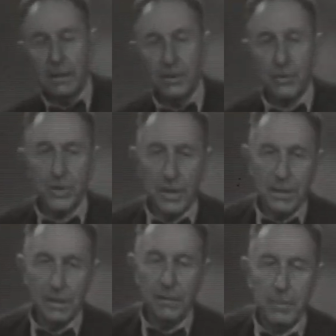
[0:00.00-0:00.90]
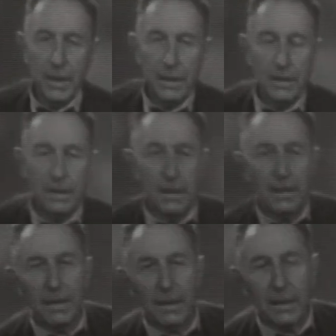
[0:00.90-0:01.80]
suggested by
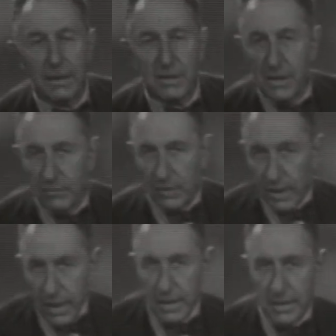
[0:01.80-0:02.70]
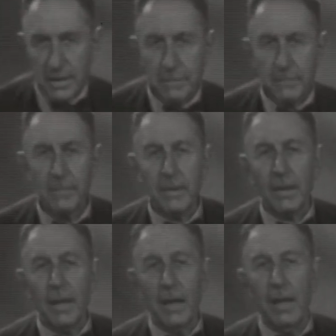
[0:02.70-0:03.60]
Stephen Hayes.
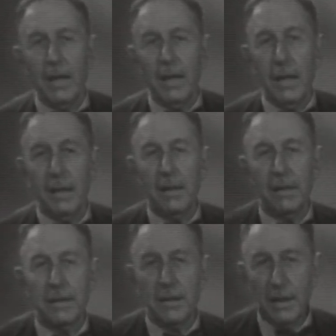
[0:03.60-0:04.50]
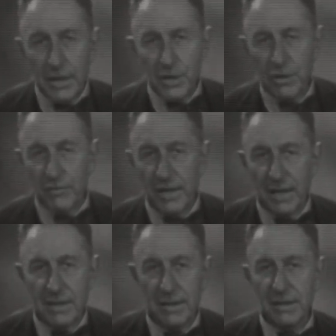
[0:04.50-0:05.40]
The collection of
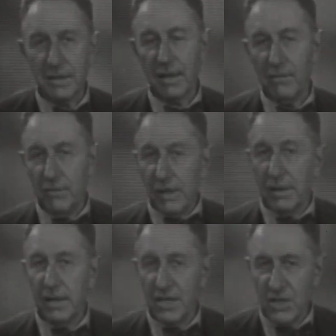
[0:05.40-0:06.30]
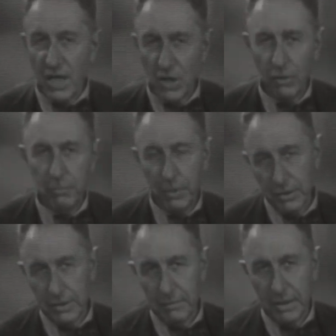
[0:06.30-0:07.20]
gases revealed an essential
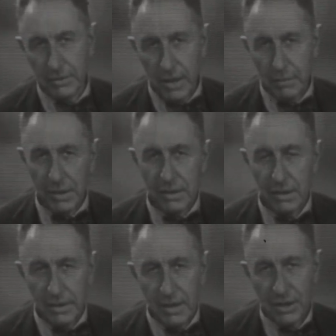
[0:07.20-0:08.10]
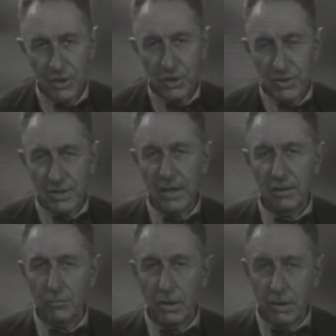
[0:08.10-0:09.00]
point about chemical reactions.
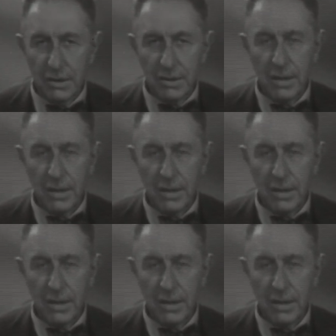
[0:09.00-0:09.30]
That was